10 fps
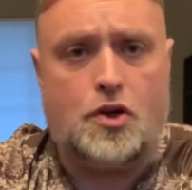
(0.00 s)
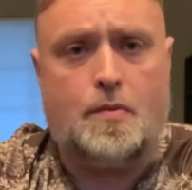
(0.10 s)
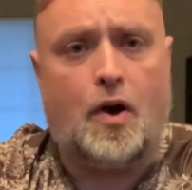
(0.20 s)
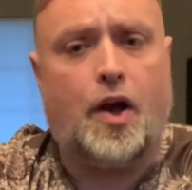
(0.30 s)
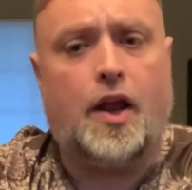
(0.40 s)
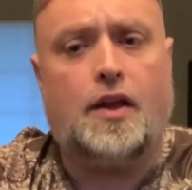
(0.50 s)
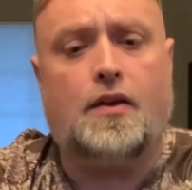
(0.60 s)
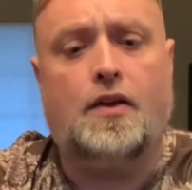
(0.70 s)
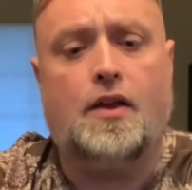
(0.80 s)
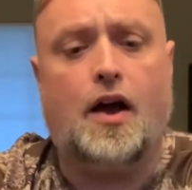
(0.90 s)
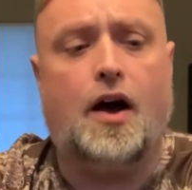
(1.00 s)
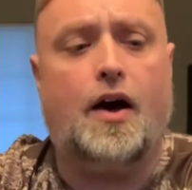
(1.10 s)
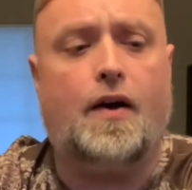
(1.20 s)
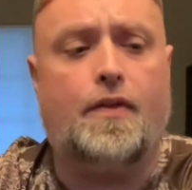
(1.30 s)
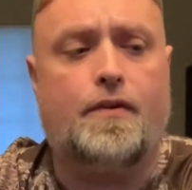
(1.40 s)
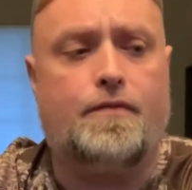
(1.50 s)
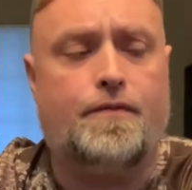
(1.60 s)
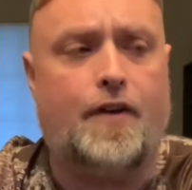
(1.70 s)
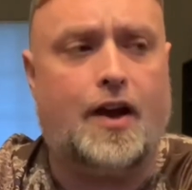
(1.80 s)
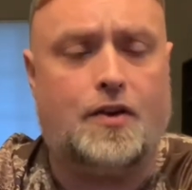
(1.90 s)
on it. The
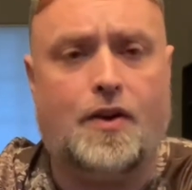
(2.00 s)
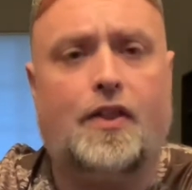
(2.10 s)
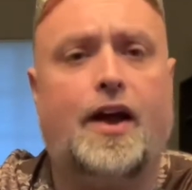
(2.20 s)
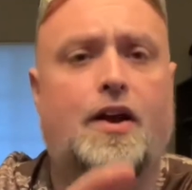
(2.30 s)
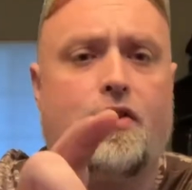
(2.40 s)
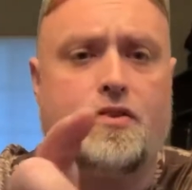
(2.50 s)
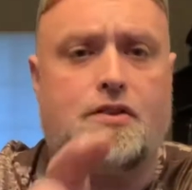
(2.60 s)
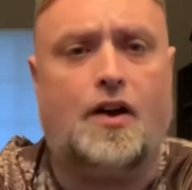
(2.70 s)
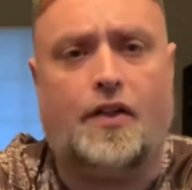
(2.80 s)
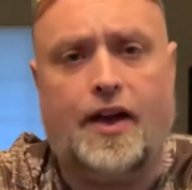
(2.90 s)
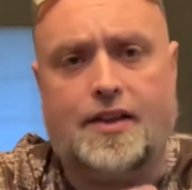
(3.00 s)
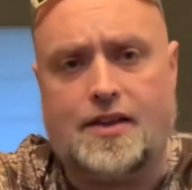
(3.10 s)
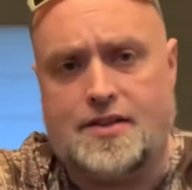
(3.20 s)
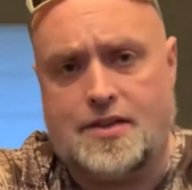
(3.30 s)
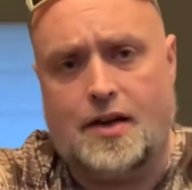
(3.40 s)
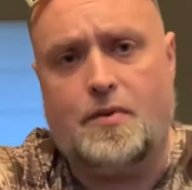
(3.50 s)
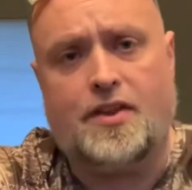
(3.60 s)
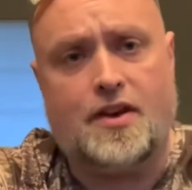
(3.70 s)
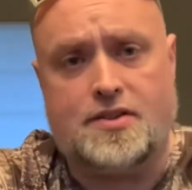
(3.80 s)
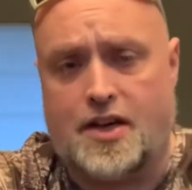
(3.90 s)
factory light, or the stock light that they send with
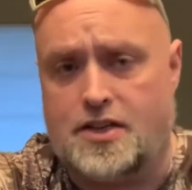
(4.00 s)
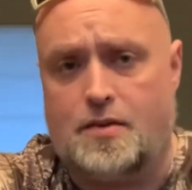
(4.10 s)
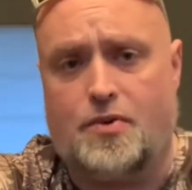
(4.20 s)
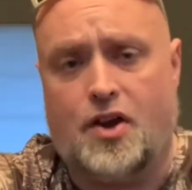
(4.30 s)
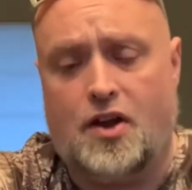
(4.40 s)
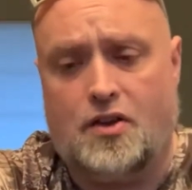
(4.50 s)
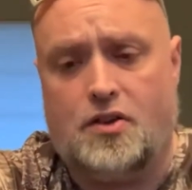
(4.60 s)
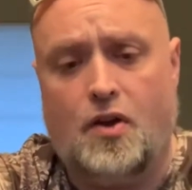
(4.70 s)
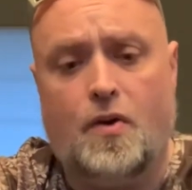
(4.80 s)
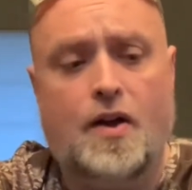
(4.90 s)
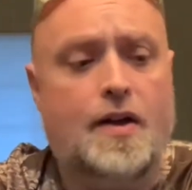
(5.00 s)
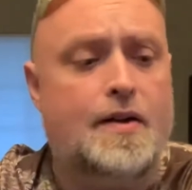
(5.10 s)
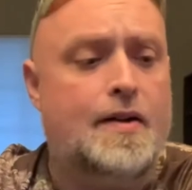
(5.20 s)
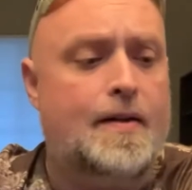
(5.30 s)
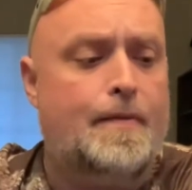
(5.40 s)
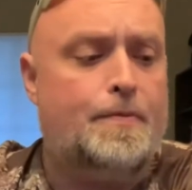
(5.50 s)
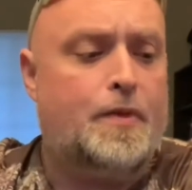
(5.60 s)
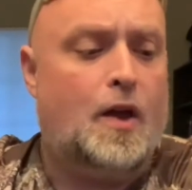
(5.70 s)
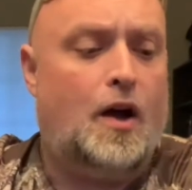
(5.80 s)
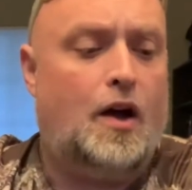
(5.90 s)
it, is actually pretty good too.
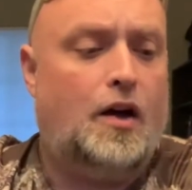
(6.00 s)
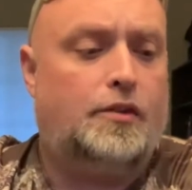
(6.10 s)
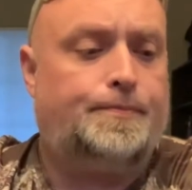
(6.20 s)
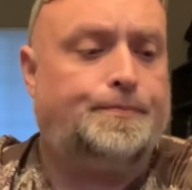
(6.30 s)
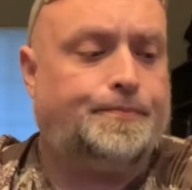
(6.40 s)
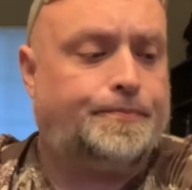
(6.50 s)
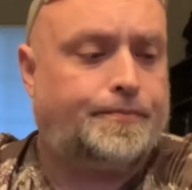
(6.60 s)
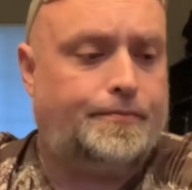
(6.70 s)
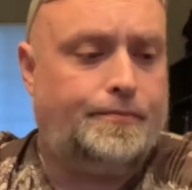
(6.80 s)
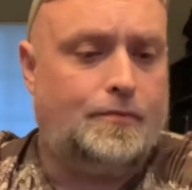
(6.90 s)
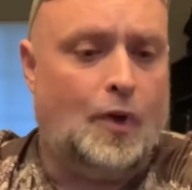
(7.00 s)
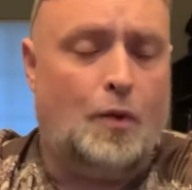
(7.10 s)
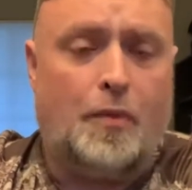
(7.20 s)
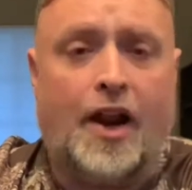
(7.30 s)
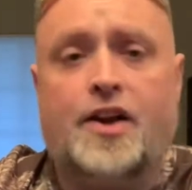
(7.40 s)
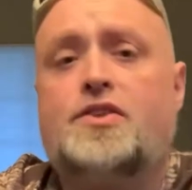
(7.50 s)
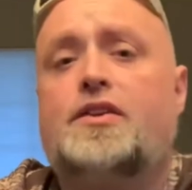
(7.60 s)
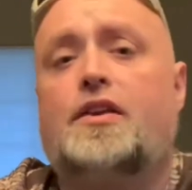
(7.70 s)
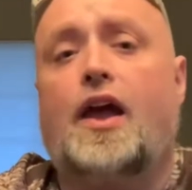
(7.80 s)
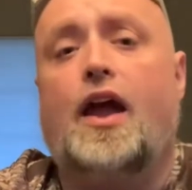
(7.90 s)
But I just,
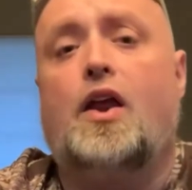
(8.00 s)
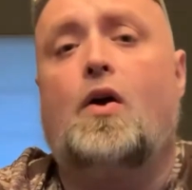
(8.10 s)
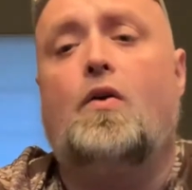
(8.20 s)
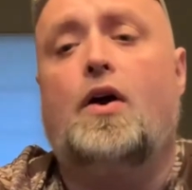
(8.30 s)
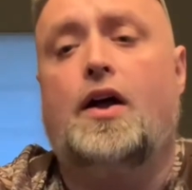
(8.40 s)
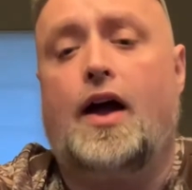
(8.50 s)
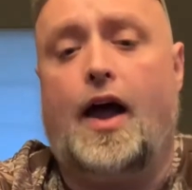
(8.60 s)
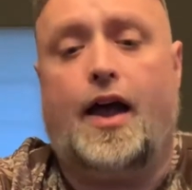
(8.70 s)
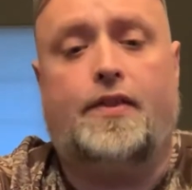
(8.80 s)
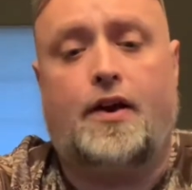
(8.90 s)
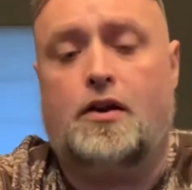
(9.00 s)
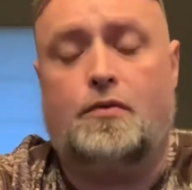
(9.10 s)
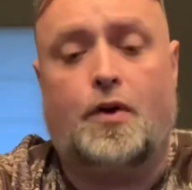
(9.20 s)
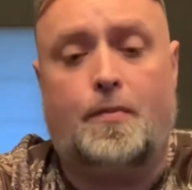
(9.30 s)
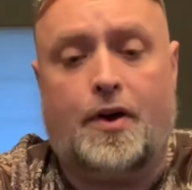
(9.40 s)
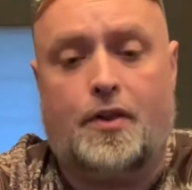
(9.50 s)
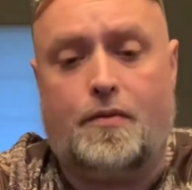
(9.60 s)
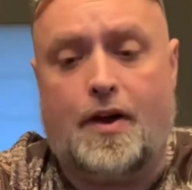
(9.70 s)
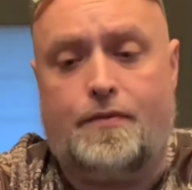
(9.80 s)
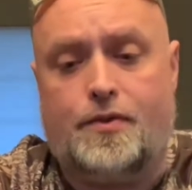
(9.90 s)
I have that on one of my other
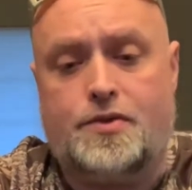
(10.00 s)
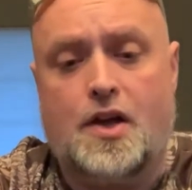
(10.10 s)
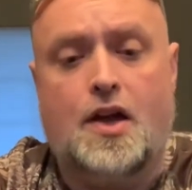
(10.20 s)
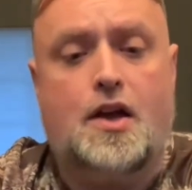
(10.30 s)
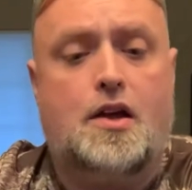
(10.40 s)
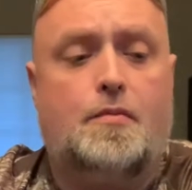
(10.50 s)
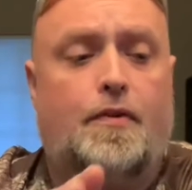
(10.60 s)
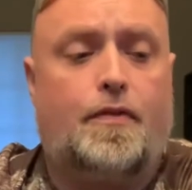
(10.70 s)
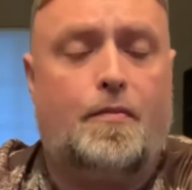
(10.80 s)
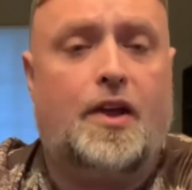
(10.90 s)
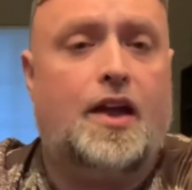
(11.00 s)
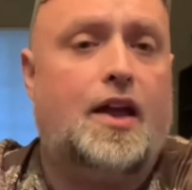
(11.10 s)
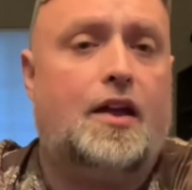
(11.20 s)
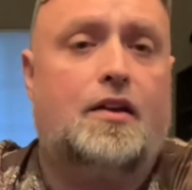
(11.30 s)
rifles. But for me,